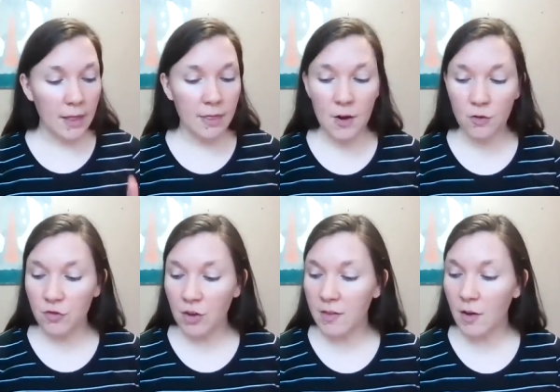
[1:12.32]
there's
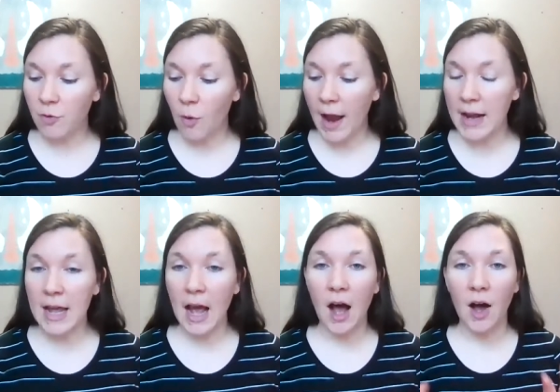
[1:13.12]
just a
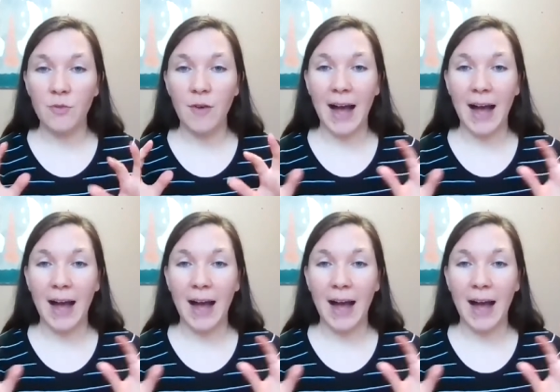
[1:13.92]
variety of